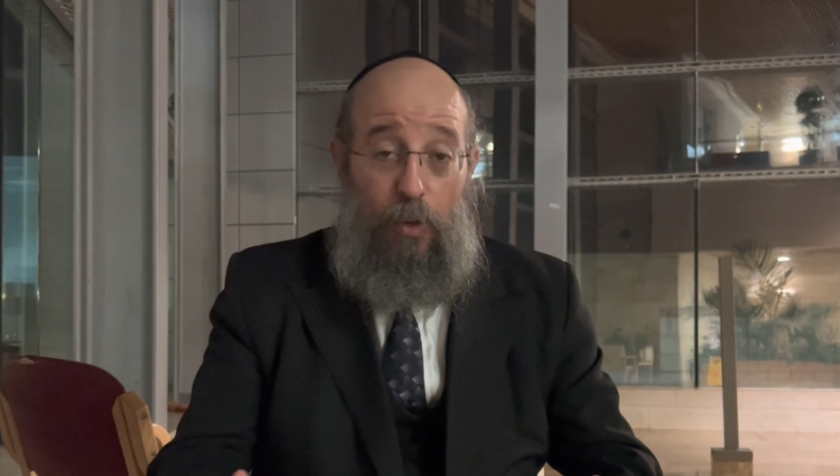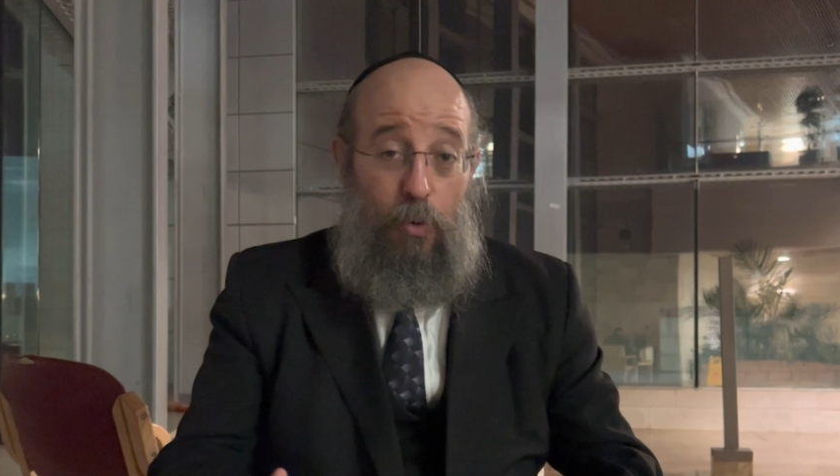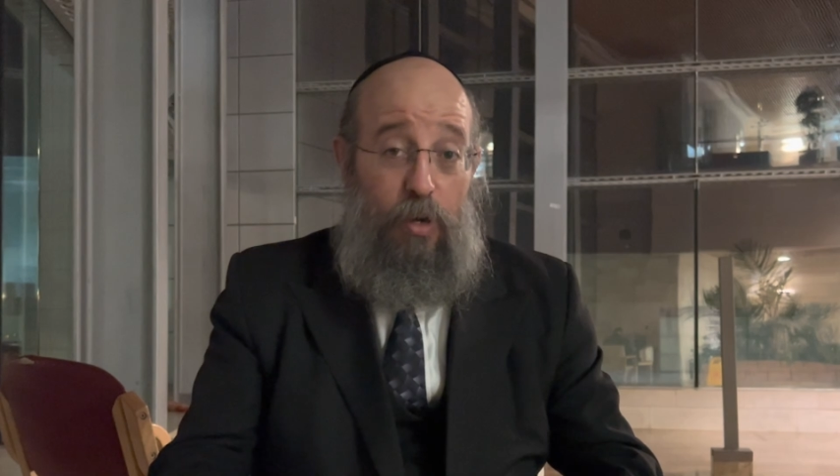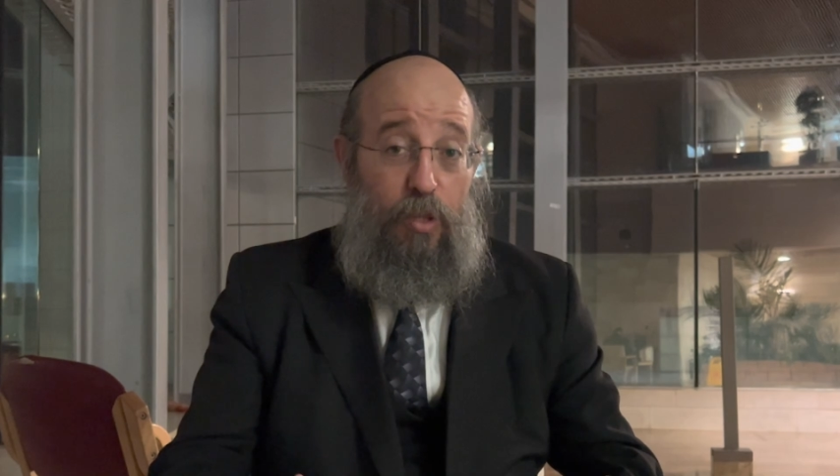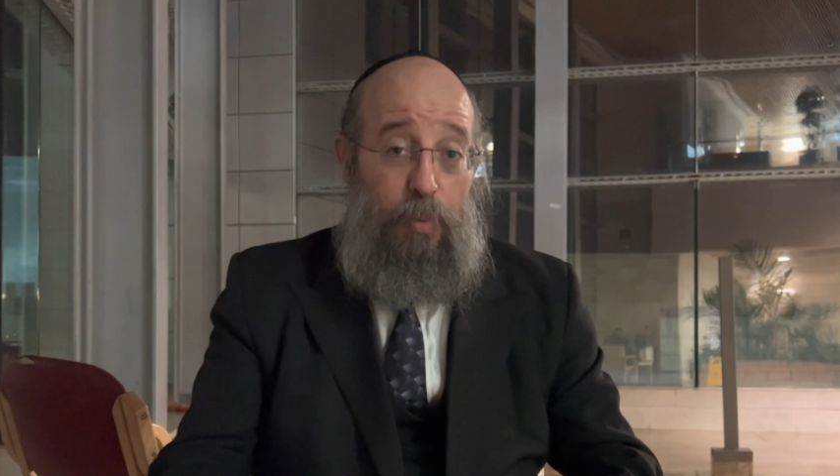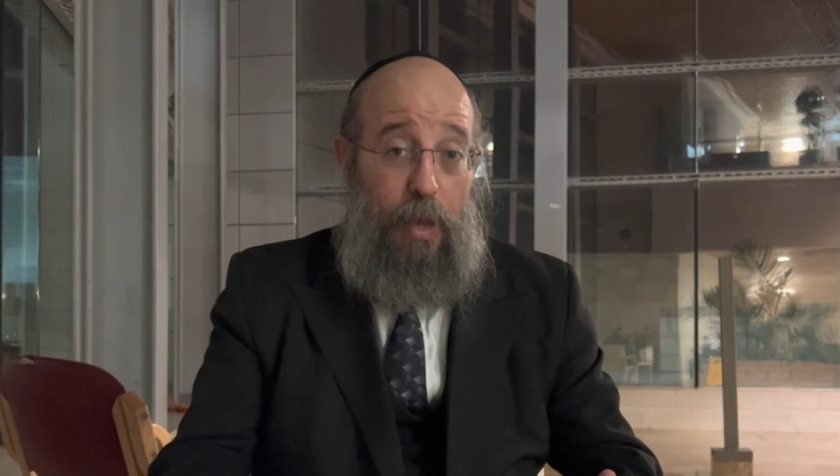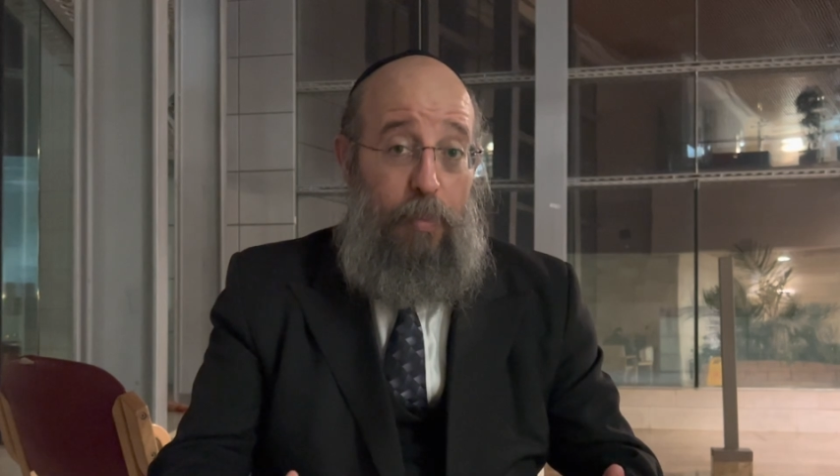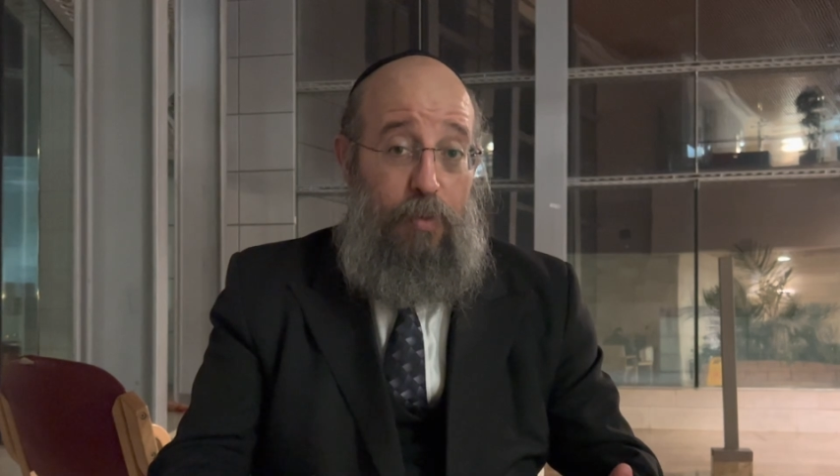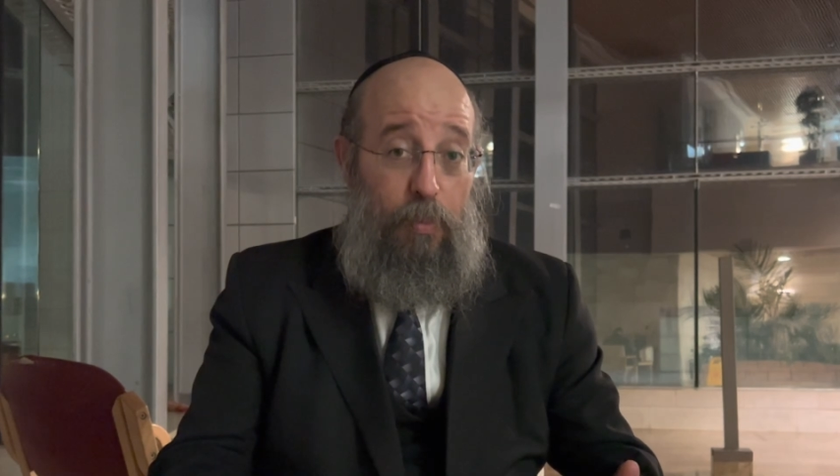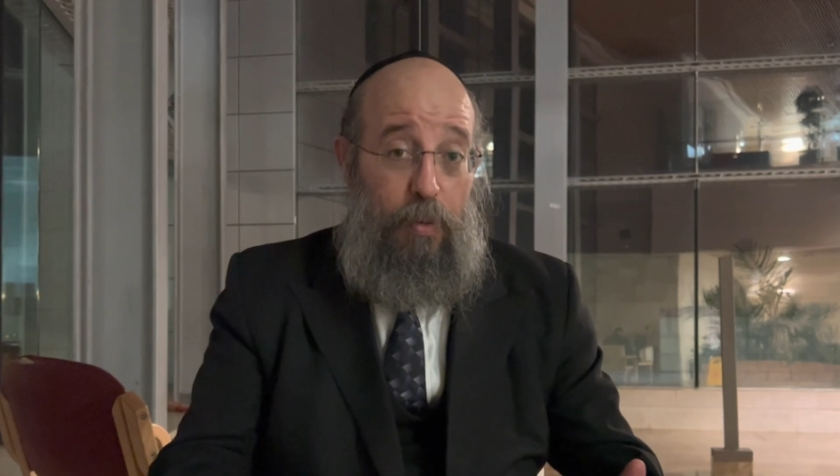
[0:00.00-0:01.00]
in order to be
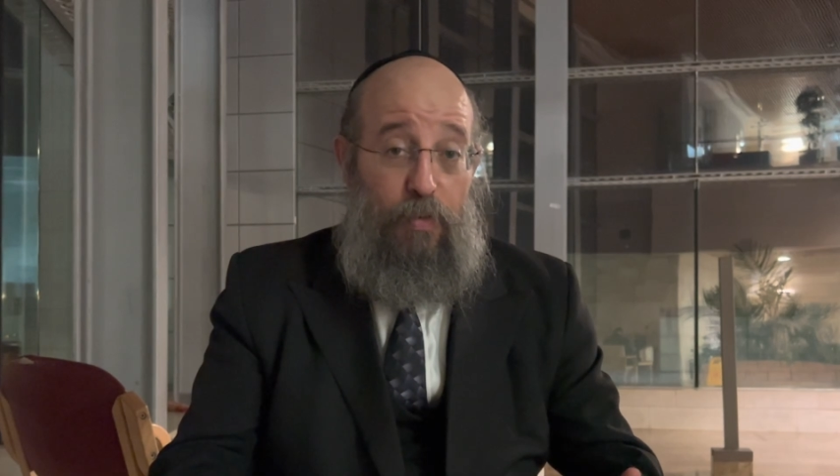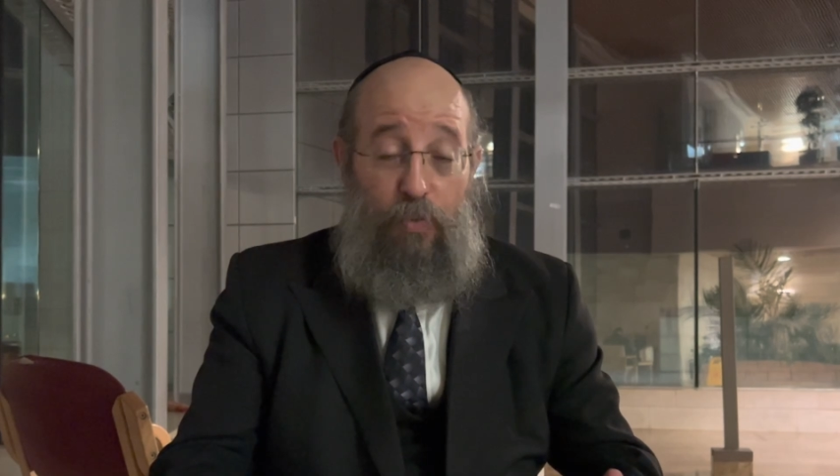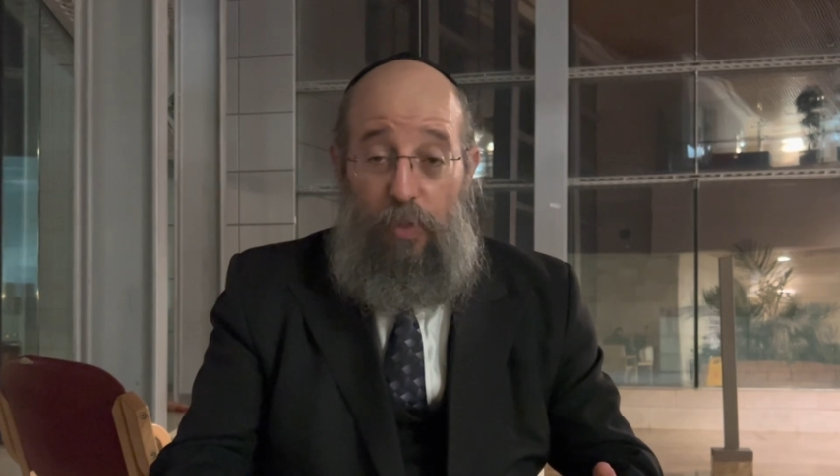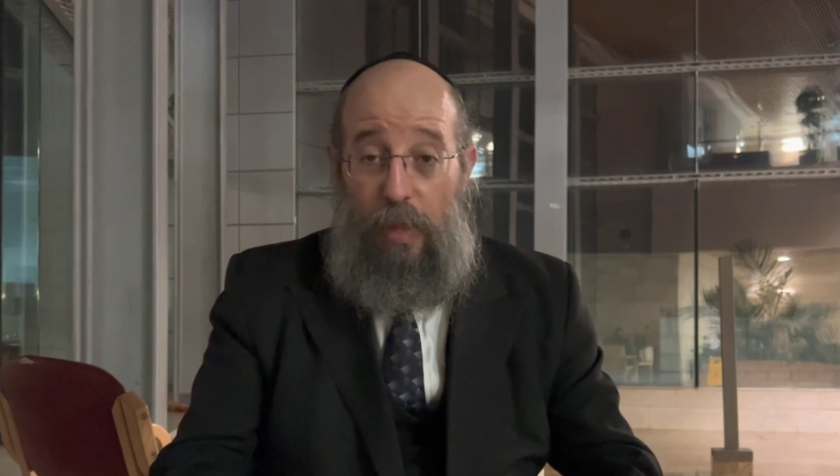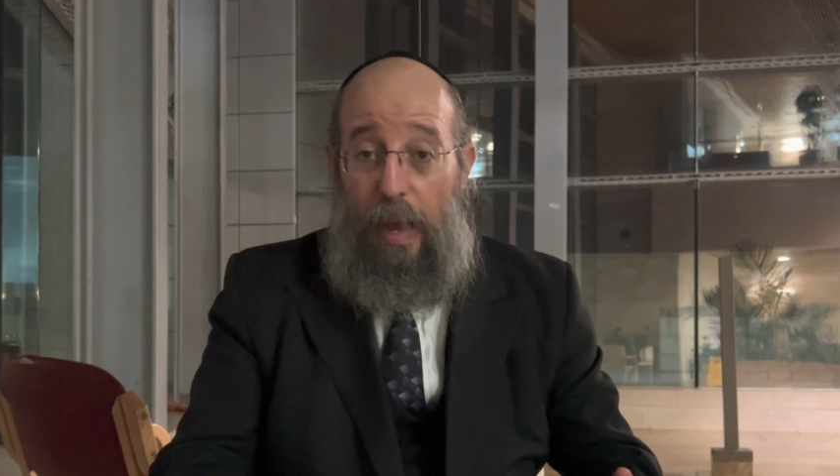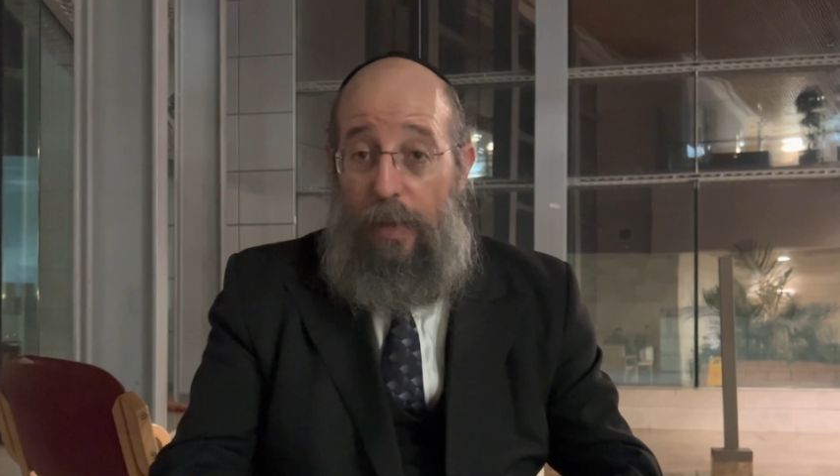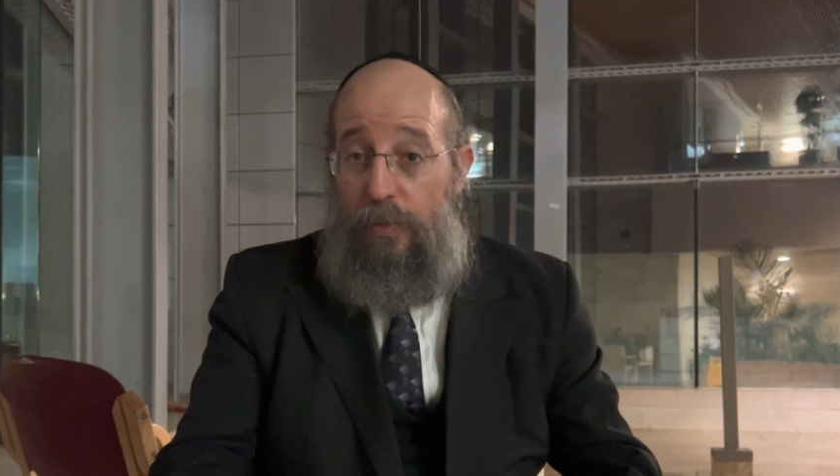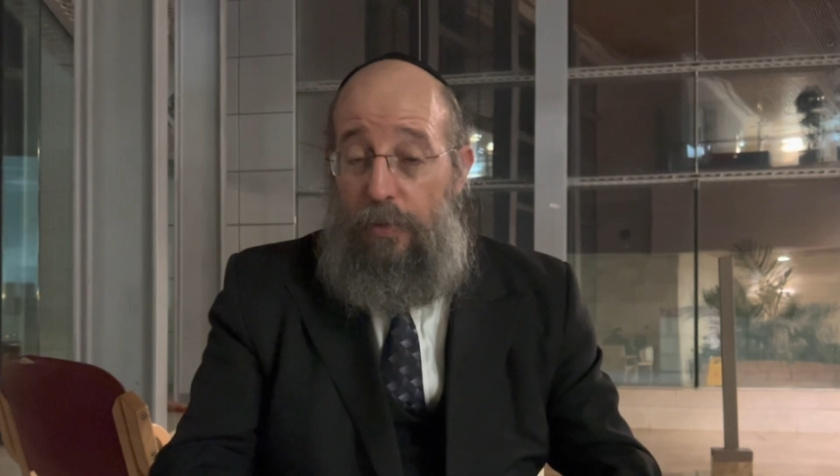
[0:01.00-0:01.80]
able to be for that